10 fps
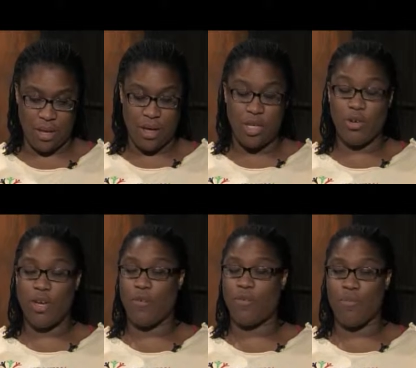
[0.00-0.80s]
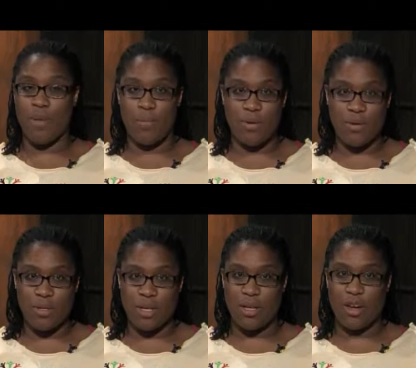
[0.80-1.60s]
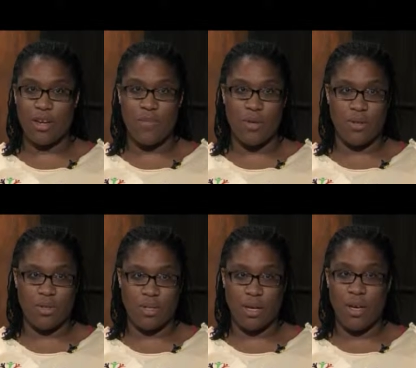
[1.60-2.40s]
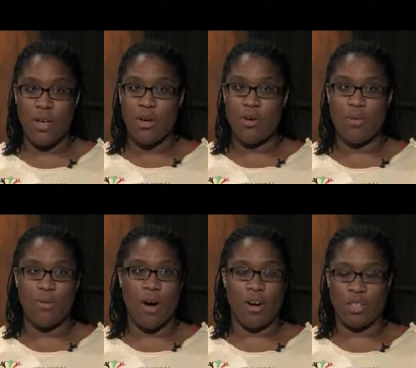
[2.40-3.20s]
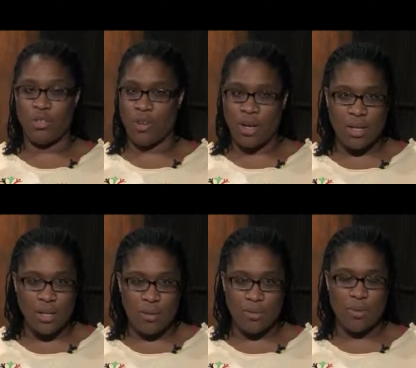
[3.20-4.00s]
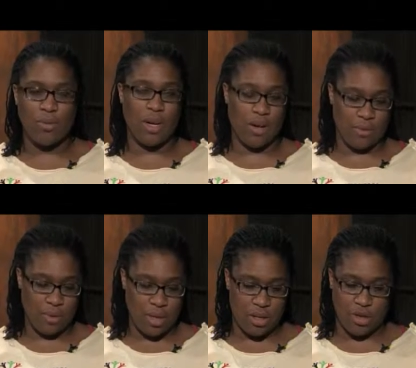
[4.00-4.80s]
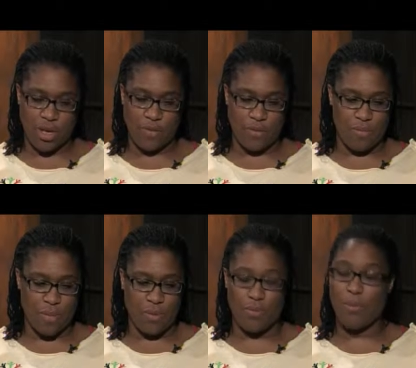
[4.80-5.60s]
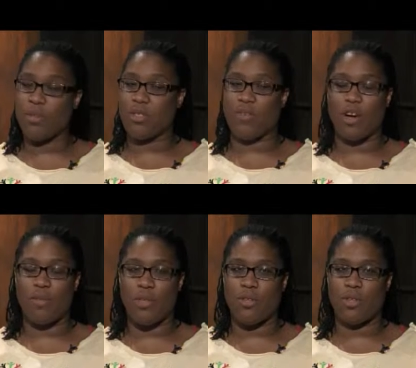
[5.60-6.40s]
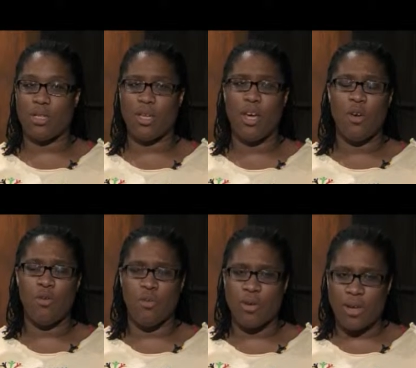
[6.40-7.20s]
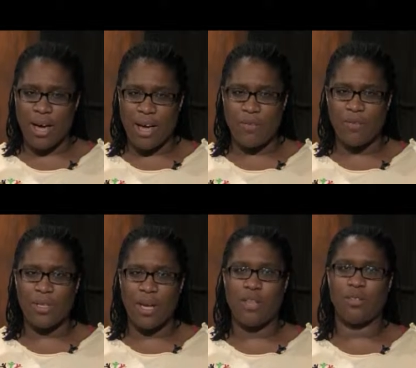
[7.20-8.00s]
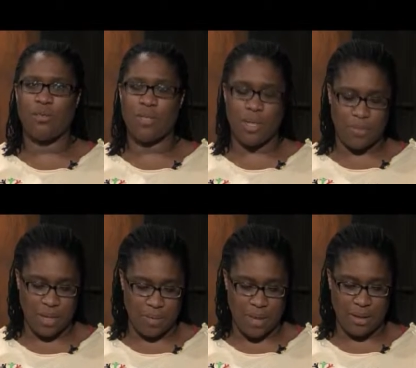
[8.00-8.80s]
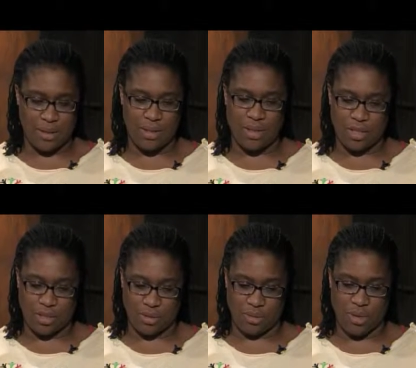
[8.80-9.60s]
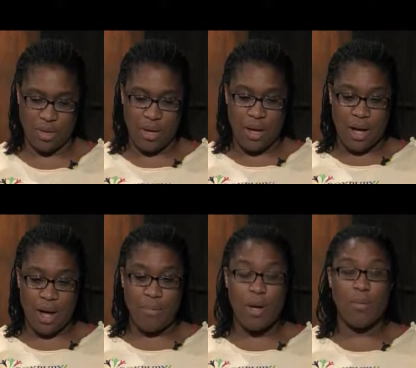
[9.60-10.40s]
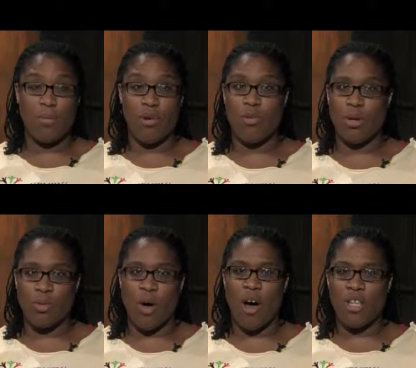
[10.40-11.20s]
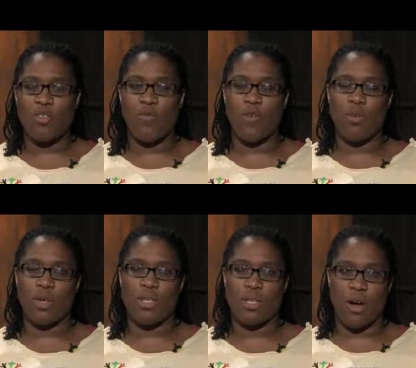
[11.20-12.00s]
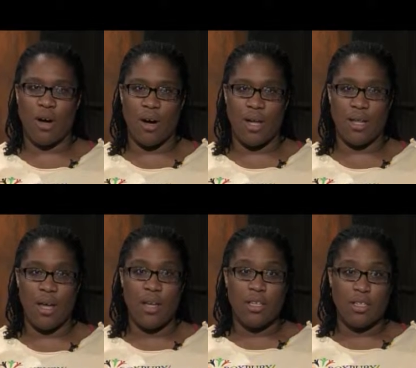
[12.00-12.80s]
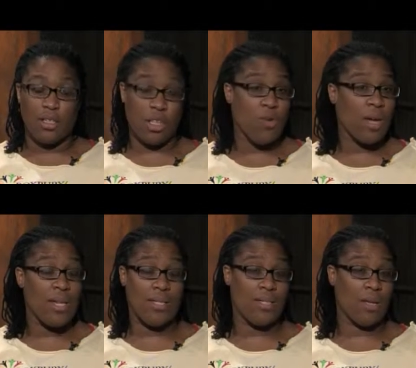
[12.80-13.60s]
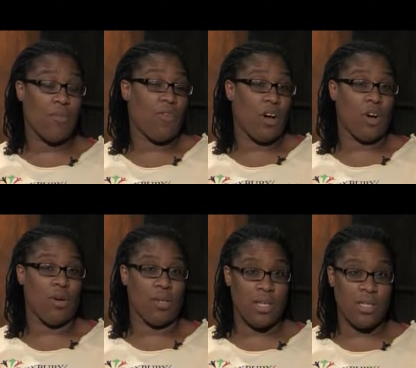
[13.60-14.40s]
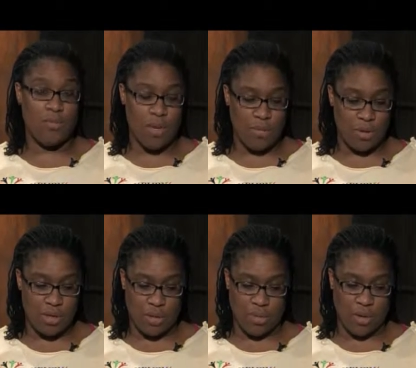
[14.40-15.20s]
You'll hear from members in our community who are struggling with recovery. You'll hear from members of our community who work every day to do something about this issue. Upcoming programs will also focus on showcasing some of our coalition members, some of the